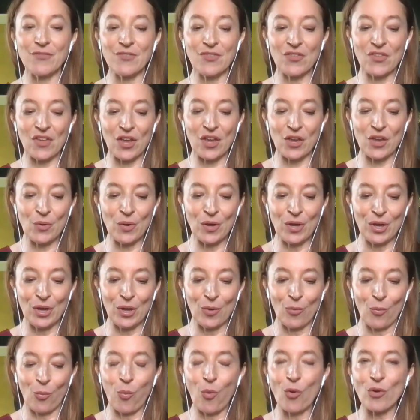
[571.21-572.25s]
And if
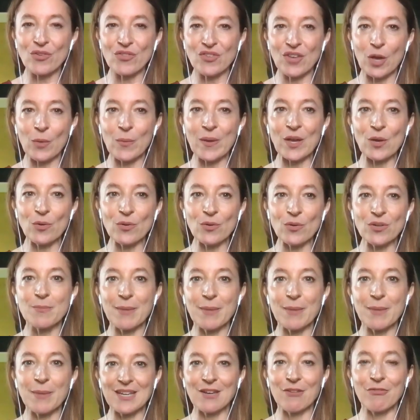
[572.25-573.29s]
so, what's going
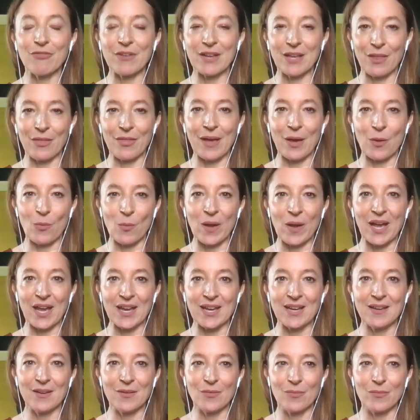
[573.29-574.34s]
on to make you feel
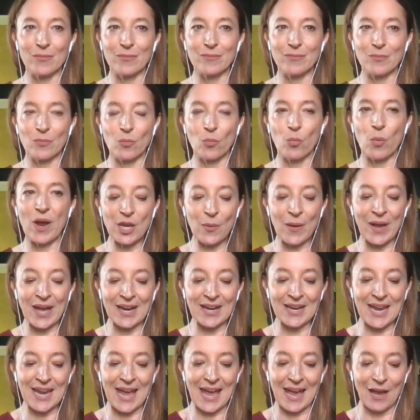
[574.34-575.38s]
that way? Where are
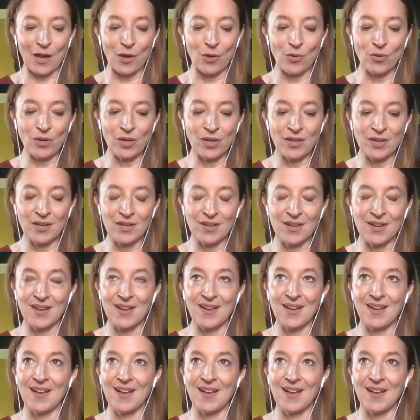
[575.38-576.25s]
you at now?